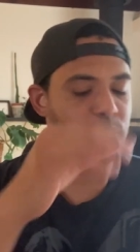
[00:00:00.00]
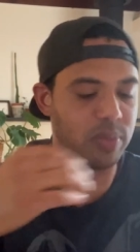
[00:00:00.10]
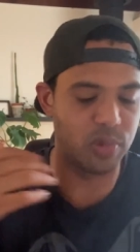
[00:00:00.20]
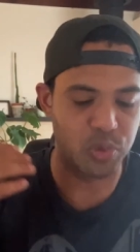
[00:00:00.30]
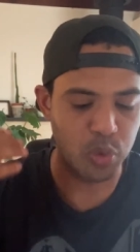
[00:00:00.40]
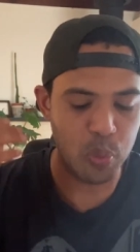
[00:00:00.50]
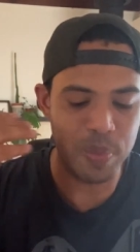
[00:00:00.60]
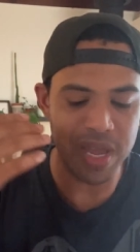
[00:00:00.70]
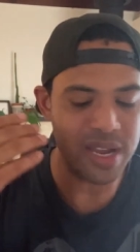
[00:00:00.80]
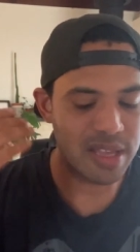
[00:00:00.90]
through
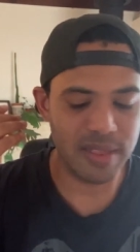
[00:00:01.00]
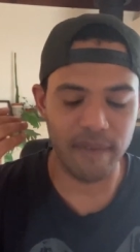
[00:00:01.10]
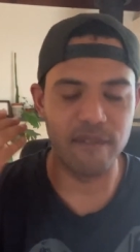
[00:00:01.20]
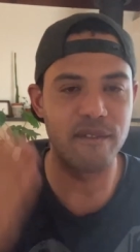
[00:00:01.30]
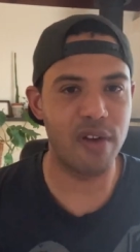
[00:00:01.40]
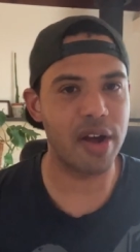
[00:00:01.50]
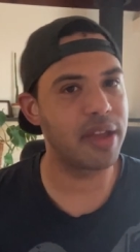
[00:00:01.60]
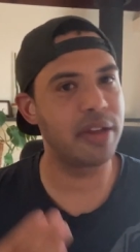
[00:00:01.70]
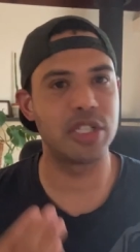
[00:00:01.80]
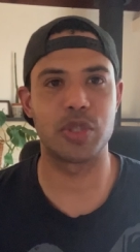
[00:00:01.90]
being in the
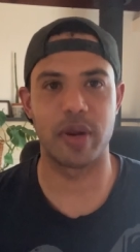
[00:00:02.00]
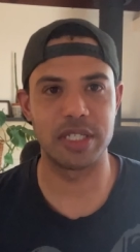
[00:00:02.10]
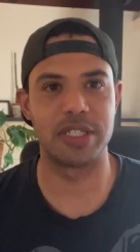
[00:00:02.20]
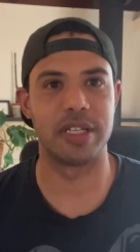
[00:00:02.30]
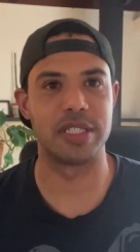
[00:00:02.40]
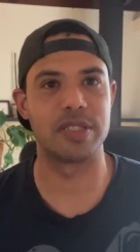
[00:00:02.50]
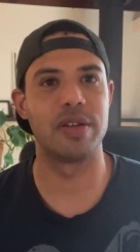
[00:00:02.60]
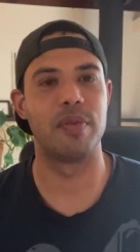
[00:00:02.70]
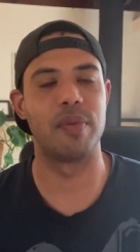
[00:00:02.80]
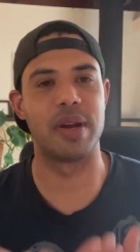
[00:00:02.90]
fucking trenches
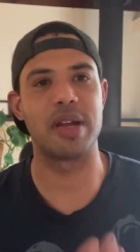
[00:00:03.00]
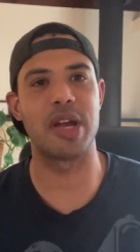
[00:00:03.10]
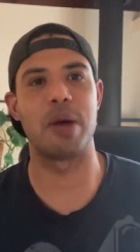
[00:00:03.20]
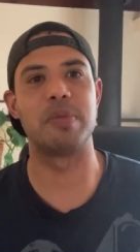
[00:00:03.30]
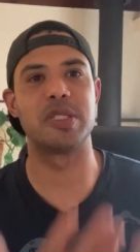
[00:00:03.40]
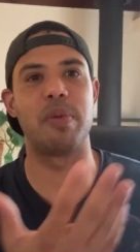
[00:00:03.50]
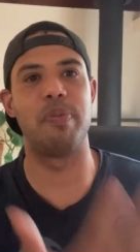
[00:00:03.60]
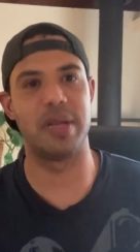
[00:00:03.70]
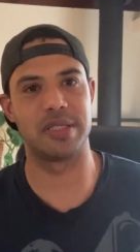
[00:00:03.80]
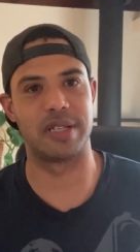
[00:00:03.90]
when it comes to
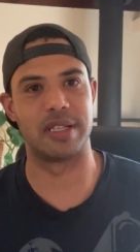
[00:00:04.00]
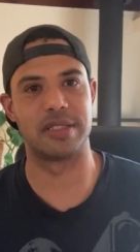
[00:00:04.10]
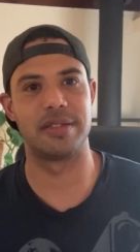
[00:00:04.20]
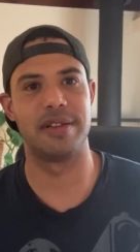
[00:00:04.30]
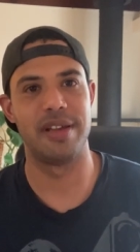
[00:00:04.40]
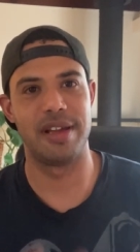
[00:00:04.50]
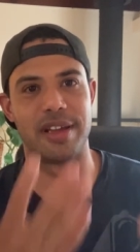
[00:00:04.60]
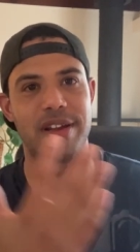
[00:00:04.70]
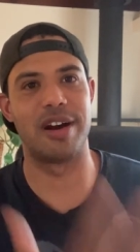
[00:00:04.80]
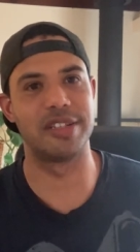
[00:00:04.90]
business
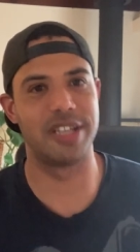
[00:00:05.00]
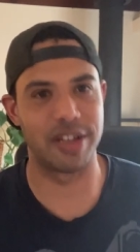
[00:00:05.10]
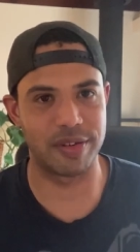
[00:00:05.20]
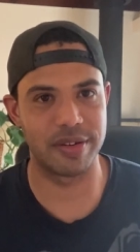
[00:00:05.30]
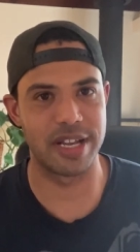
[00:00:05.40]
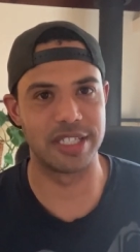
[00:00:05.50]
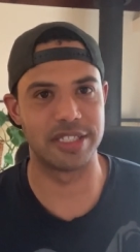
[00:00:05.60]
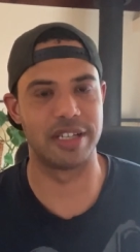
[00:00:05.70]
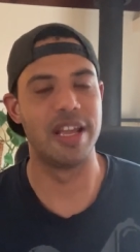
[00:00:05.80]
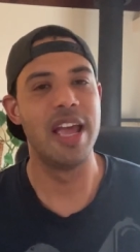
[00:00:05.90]
and content
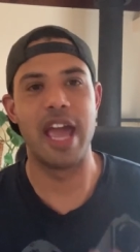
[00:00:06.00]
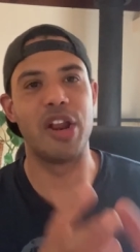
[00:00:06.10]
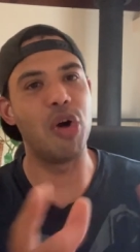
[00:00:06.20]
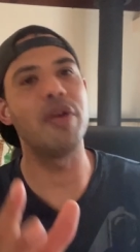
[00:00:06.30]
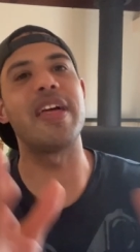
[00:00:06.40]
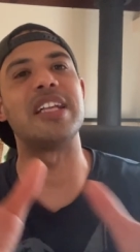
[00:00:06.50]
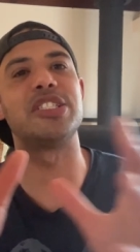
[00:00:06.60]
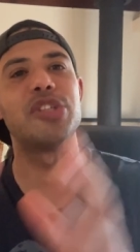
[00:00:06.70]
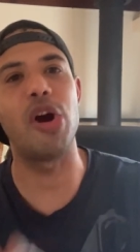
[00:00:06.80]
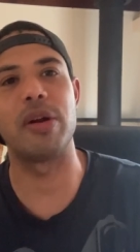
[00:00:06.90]
creation. And all of that
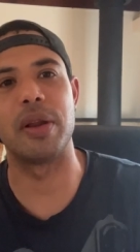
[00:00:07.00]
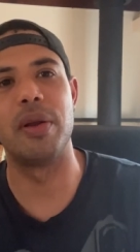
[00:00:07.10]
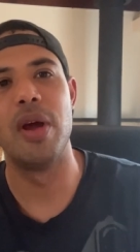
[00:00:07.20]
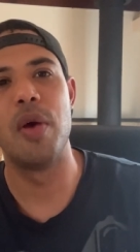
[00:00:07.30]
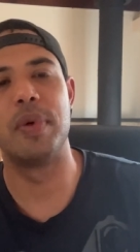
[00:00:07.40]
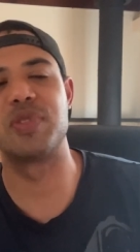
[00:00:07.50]
started was